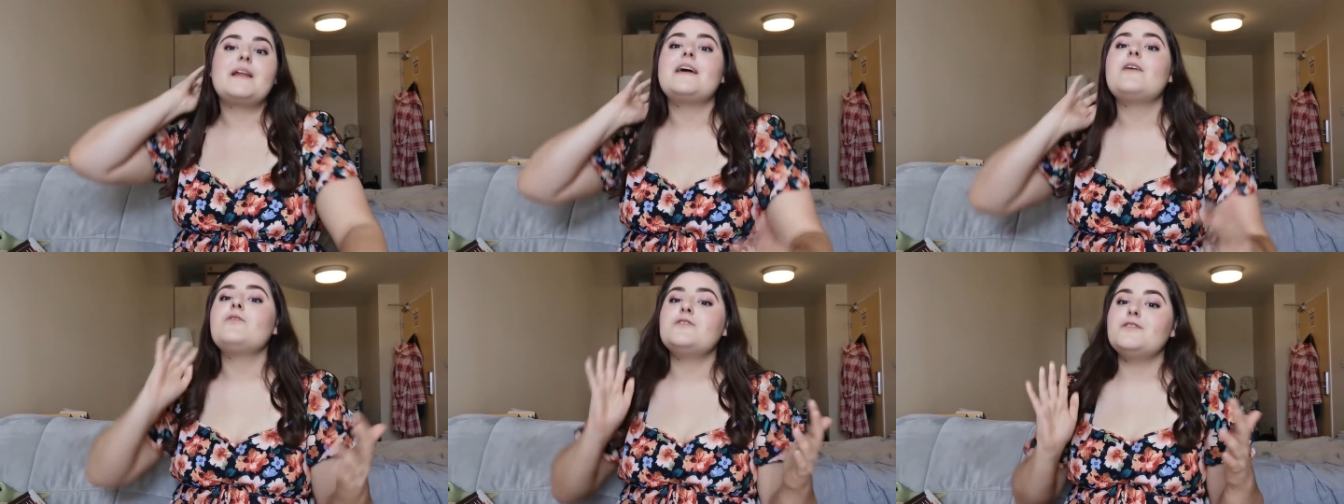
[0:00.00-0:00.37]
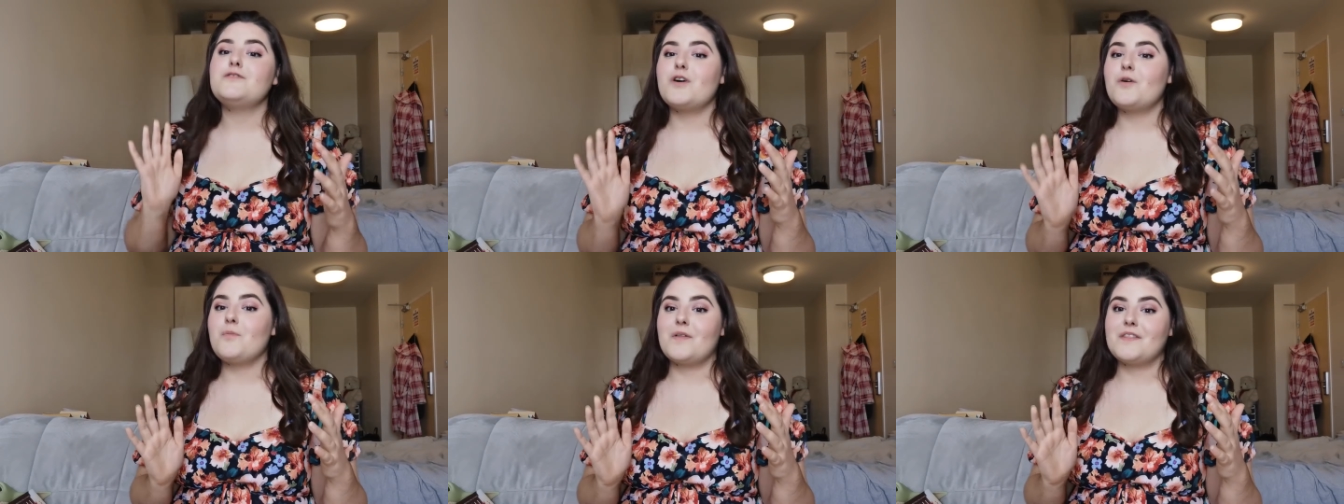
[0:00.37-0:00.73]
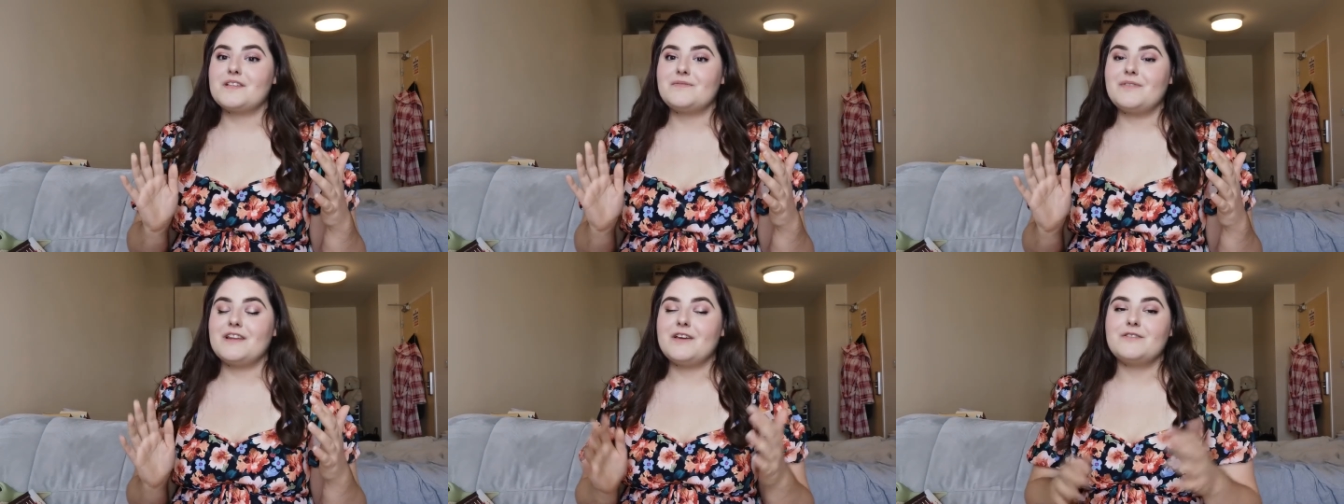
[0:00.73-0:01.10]
but I also don't want
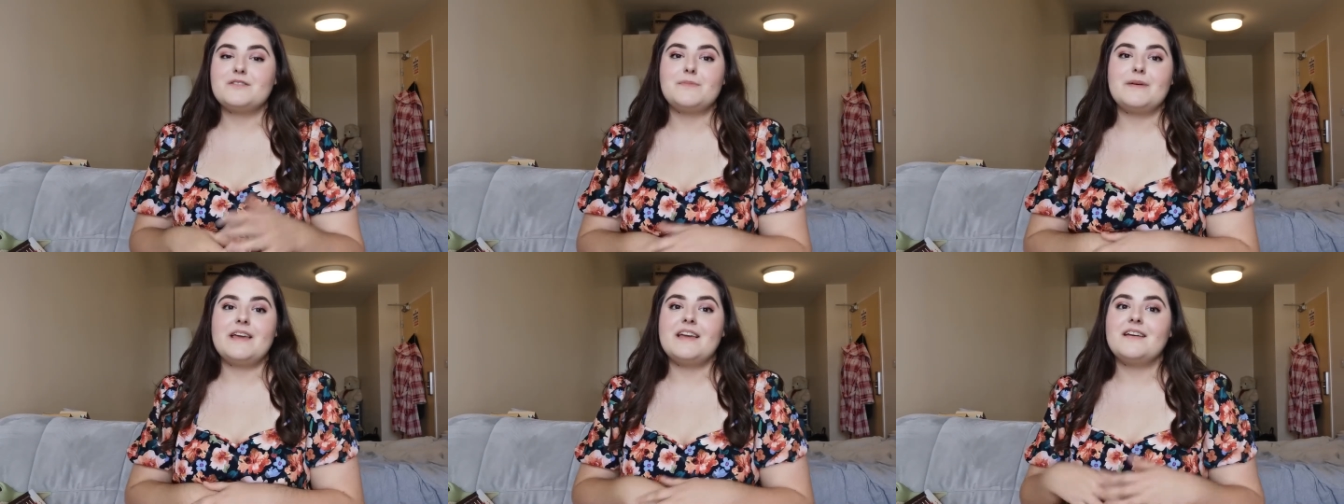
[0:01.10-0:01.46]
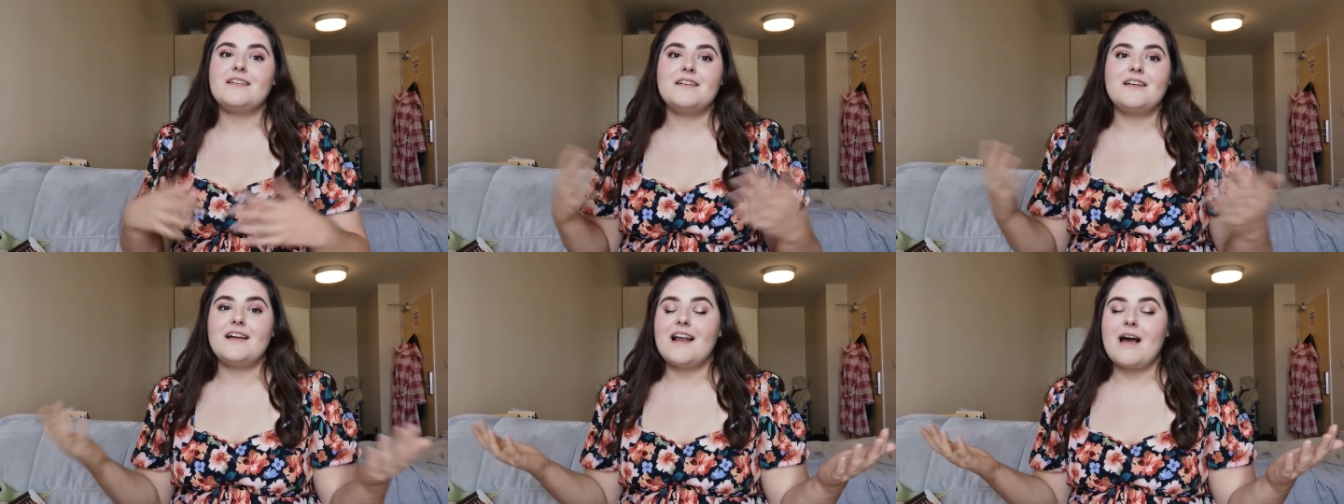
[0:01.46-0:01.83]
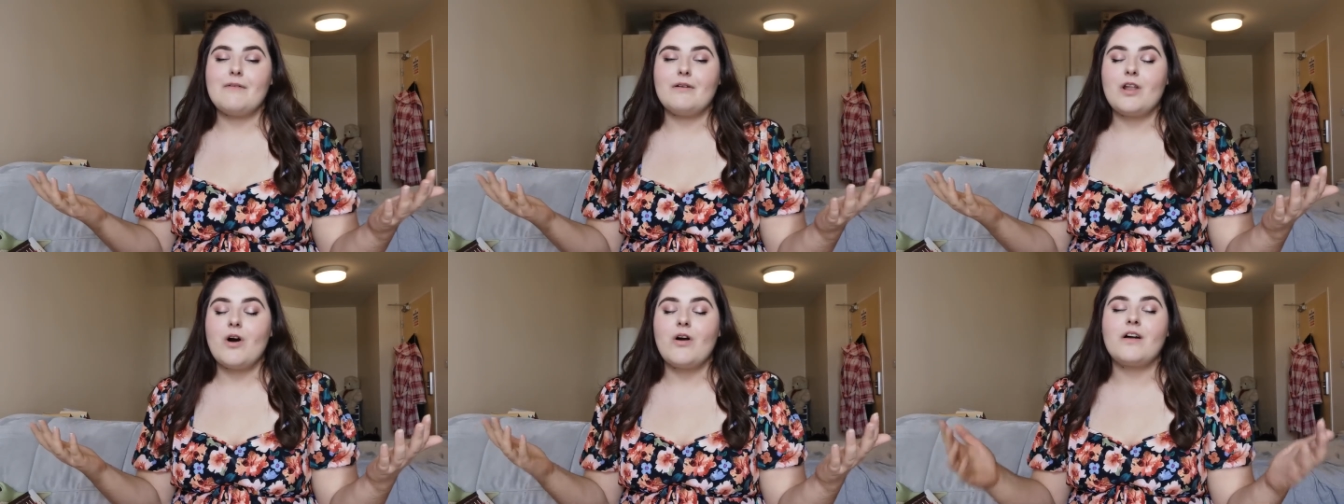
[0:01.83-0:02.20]
this video to be an
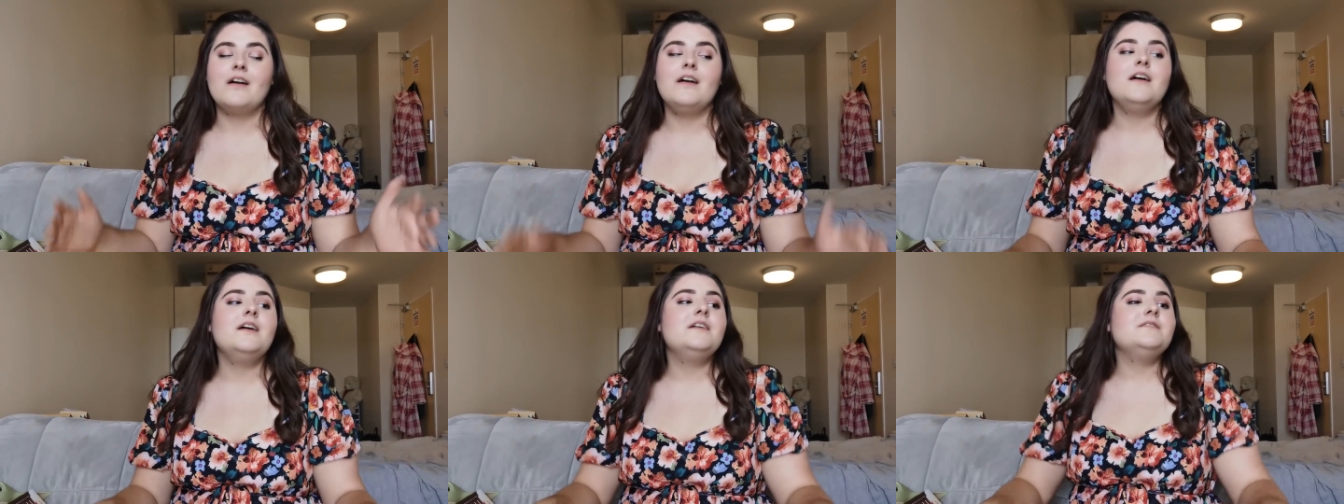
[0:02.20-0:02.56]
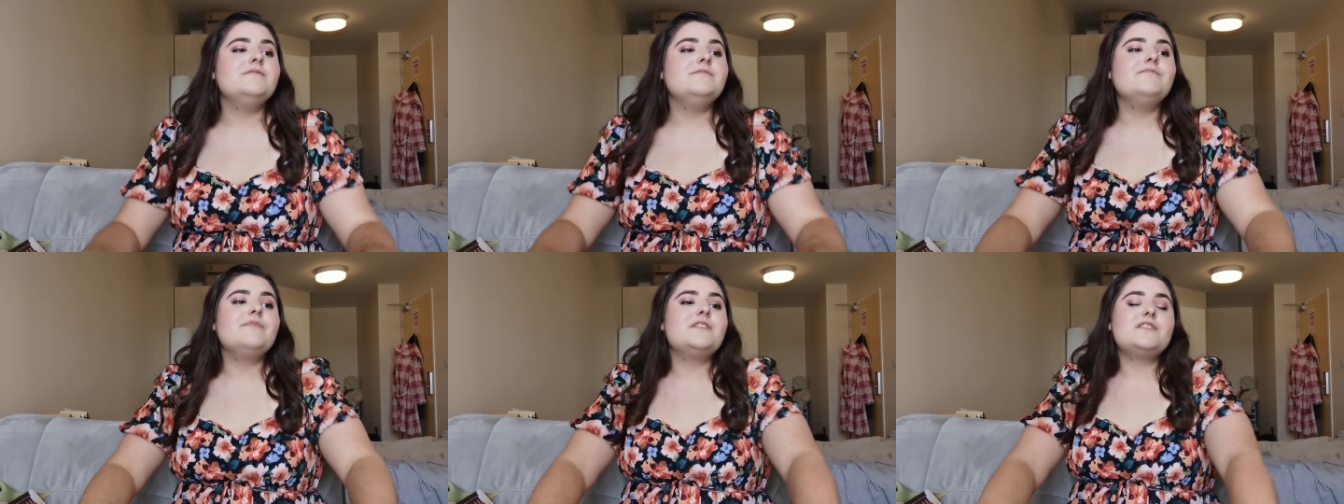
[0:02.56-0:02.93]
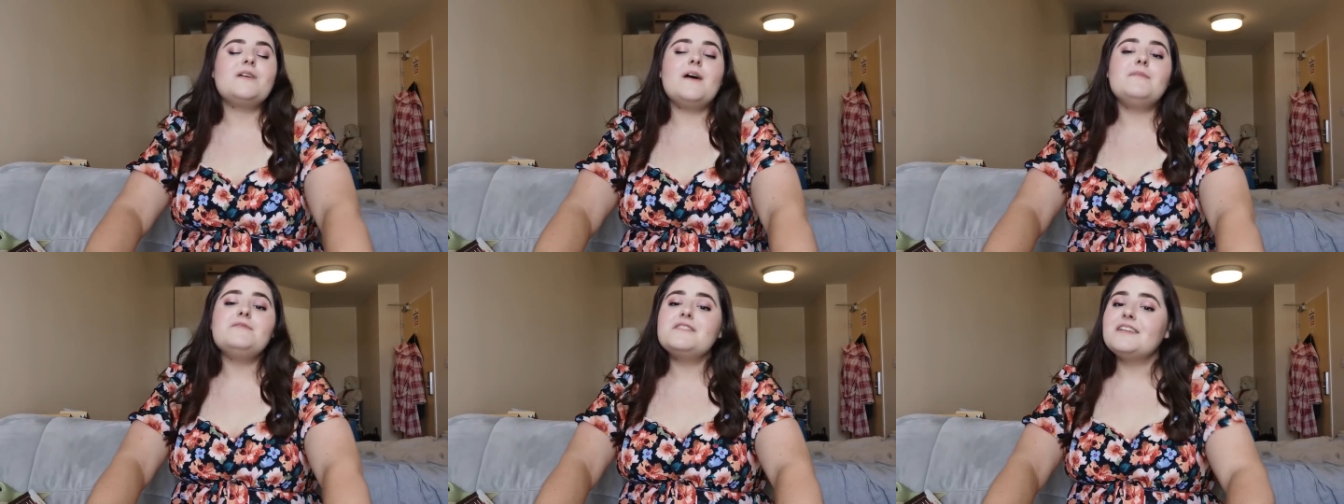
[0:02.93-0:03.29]
hour long.
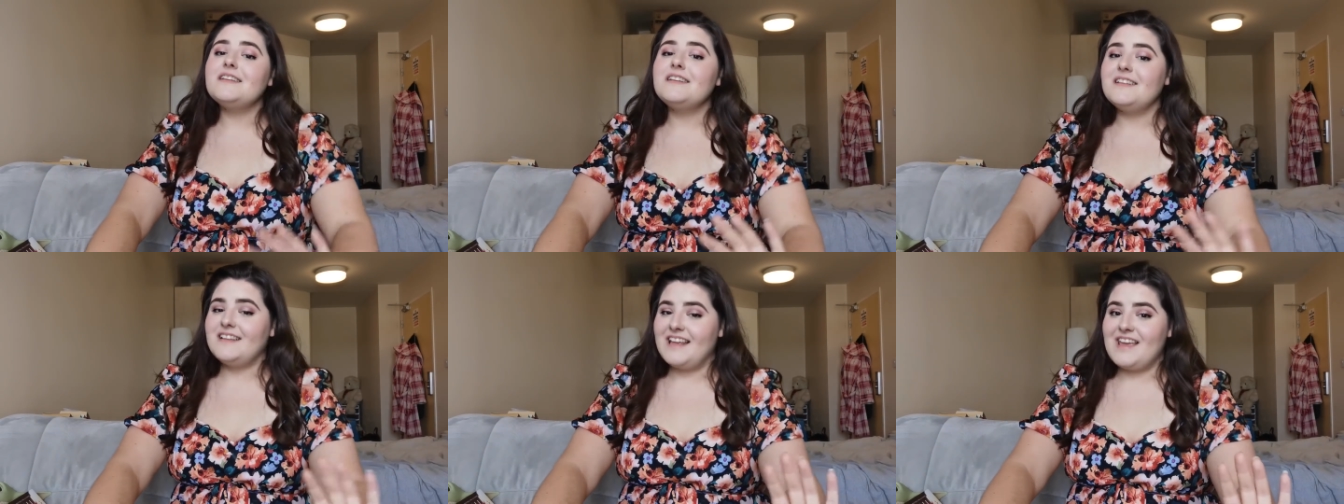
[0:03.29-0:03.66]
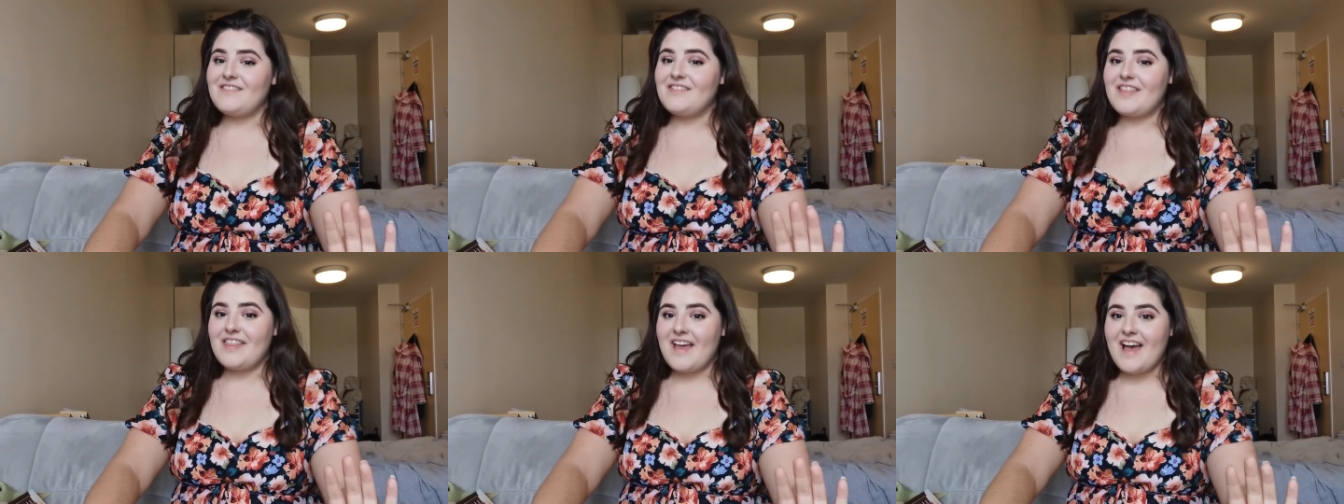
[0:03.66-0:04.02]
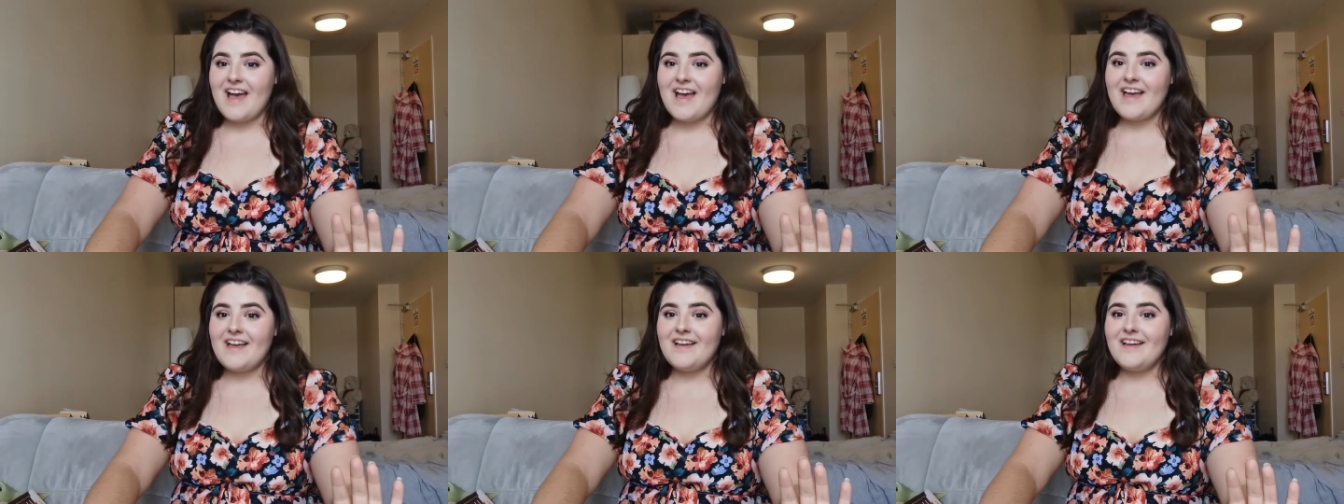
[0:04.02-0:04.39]
So I'm just going to leave it
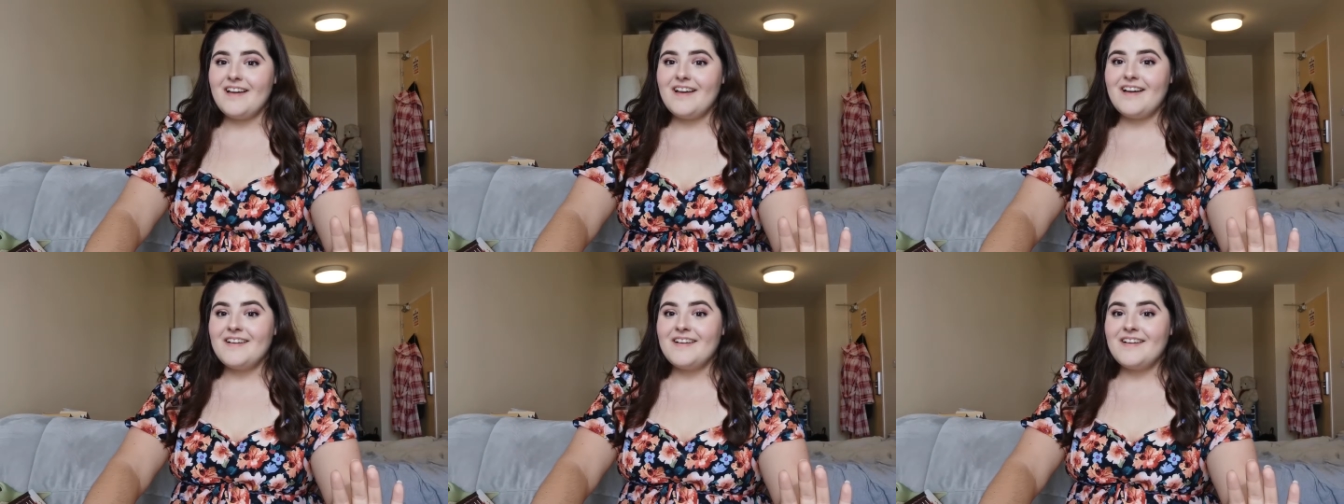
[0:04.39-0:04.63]
there.